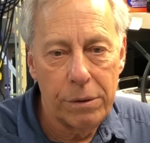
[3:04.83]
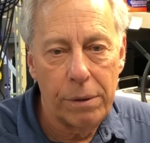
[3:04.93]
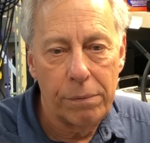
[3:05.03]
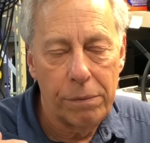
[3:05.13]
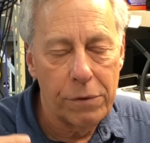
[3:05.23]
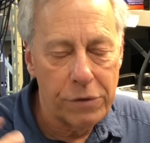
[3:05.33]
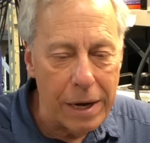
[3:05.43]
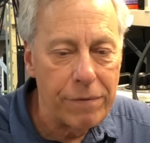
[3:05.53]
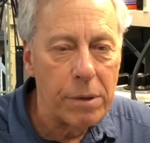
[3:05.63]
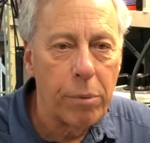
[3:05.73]
uh for
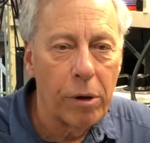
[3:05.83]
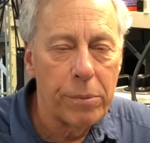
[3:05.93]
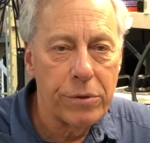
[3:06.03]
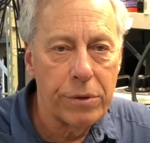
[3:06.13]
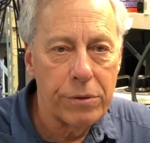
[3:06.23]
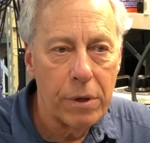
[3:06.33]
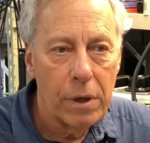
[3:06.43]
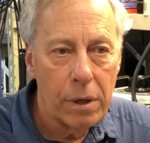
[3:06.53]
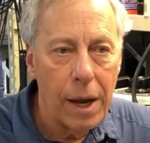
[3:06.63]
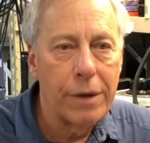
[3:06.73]
safety purposes
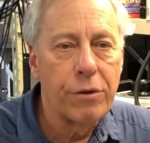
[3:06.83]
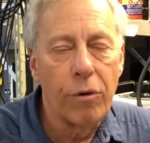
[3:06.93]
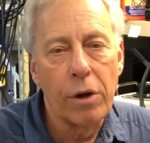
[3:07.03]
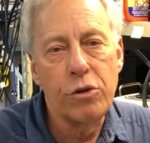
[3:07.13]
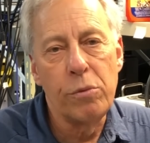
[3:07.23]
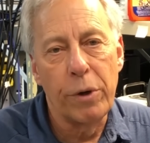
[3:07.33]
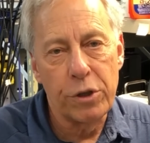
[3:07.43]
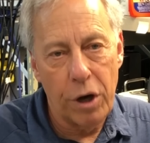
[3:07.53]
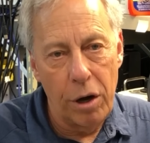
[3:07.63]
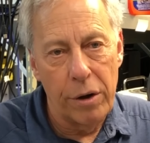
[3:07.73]
not to draw too
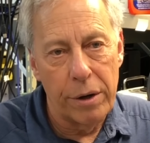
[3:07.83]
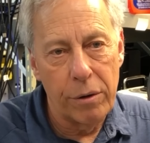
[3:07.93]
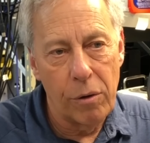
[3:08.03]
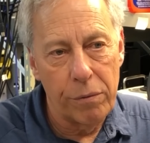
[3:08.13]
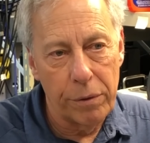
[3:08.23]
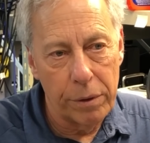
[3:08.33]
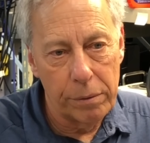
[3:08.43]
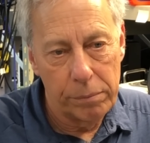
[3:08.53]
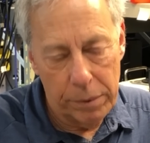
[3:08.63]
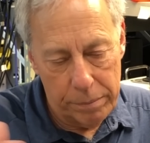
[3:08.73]
much current over a,
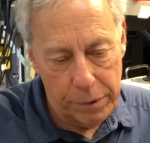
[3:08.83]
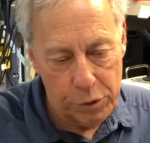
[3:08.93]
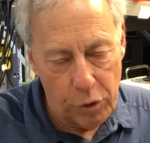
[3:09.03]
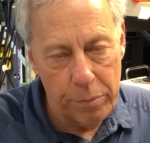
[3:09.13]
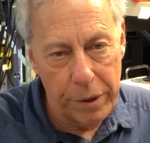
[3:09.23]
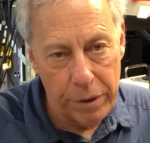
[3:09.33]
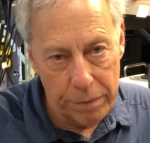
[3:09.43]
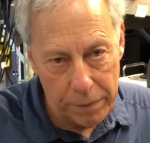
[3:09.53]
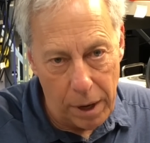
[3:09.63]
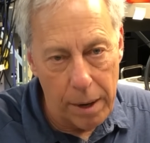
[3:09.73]
a short period
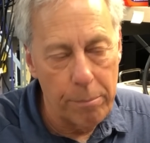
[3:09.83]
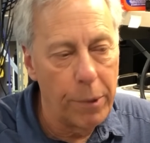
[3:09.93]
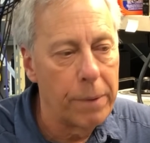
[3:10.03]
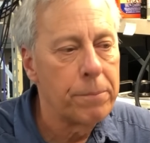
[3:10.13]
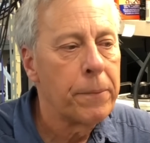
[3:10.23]
of time. But